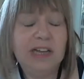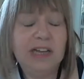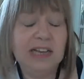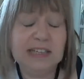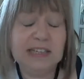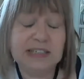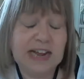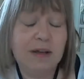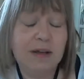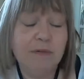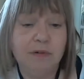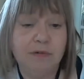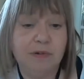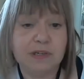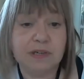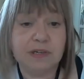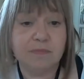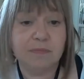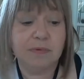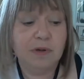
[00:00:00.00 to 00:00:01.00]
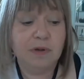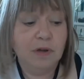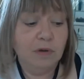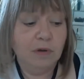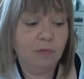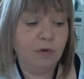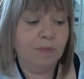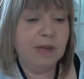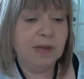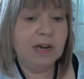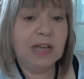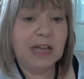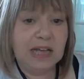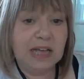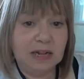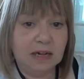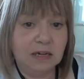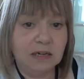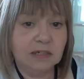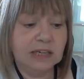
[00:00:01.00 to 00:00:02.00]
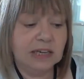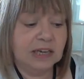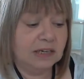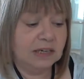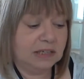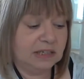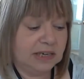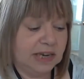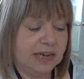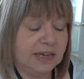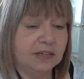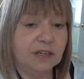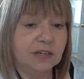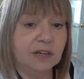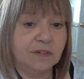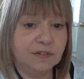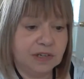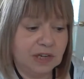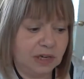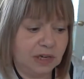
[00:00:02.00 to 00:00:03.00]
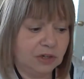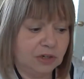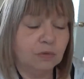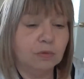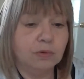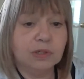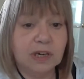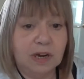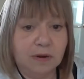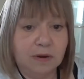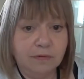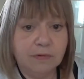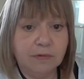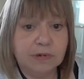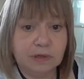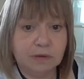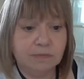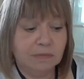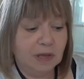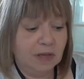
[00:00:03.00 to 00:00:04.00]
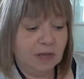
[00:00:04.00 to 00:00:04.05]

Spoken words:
It's terrorism. Women are held in a state of sexual terrorism.